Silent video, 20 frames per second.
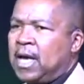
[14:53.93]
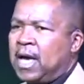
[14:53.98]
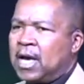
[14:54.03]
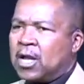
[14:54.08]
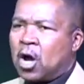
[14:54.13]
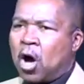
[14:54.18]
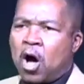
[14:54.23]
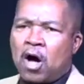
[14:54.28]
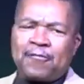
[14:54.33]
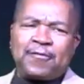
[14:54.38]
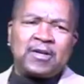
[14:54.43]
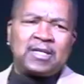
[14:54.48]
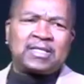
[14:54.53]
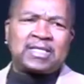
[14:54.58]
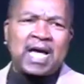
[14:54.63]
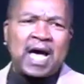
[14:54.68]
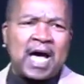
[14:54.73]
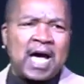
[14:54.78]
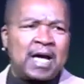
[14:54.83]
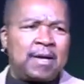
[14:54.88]
And
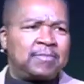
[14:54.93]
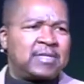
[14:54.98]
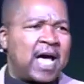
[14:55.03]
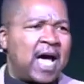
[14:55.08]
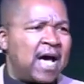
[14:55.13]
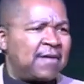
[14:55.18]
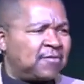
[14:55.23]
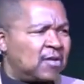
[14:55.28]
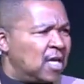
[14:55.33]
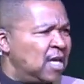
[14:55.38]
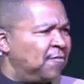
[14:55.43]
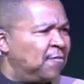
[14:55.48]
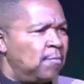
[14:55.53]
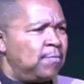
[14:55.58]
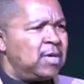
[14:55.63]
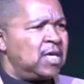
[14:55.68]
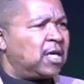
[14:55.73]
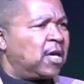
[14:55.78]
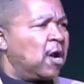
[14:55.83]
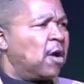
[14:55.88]
oftentimes, I have to even
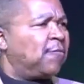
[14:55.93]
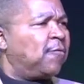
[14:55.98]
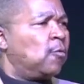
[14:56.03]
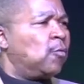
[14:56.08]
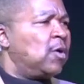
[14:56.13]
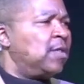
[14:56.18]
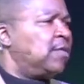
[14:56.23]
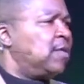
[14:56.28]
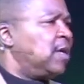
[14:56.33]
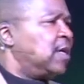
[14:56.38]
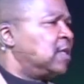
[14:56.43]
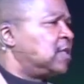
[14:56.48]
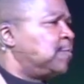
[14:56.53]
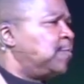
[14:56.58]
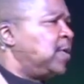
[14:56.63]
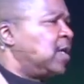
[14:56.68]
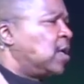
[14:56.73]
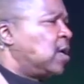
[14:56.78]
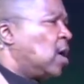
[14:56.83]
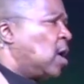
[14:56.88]
be careful with this,
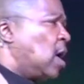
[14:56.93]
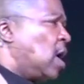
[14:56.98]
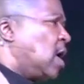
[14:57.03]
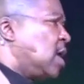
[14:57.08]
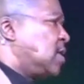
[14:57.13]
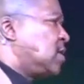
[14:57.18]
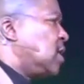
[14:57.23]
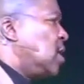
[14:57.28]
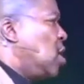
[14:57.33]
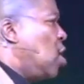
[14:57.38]
because